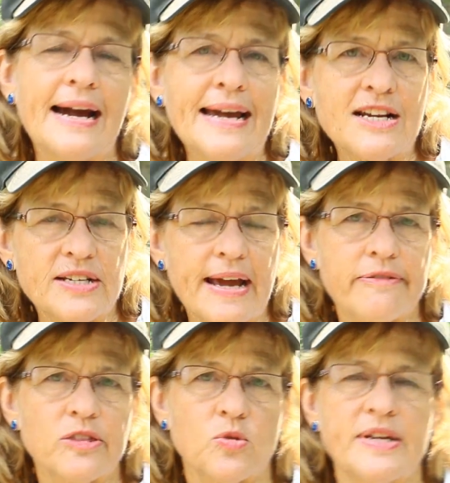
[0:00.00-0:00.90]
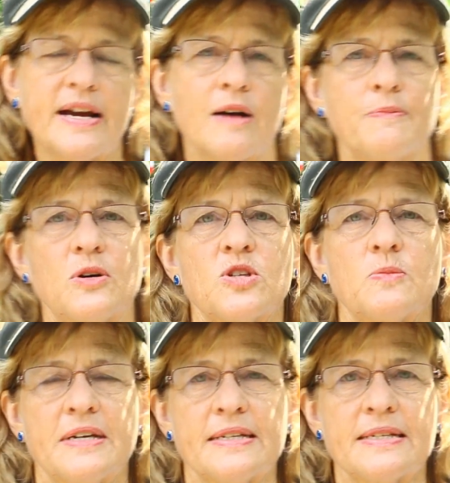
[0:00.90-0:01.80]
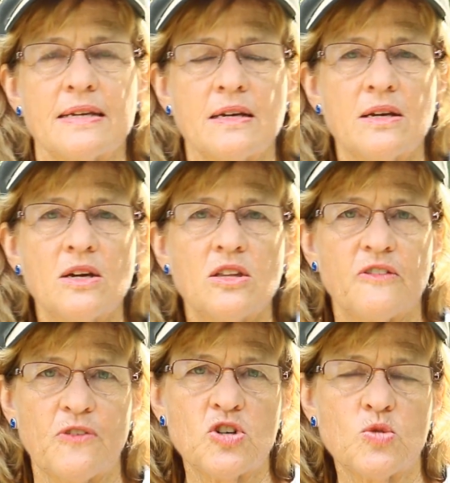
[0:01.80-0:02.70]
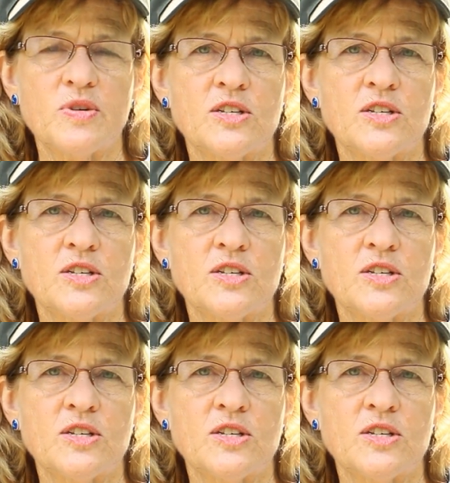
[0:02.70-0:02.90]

I actually have 3 compost bins. The first one